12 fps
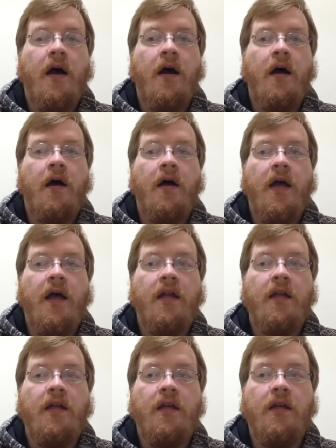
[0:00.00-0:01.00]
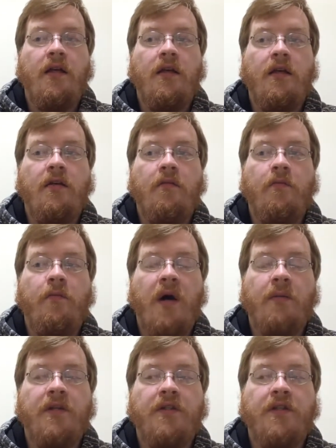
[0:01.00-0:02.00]
And he
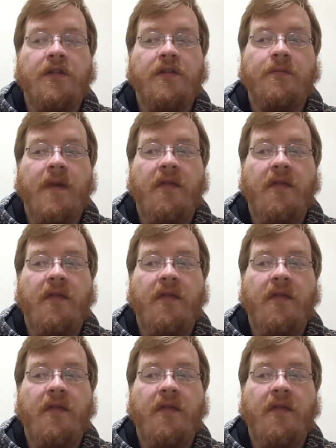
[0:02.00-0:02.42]
published his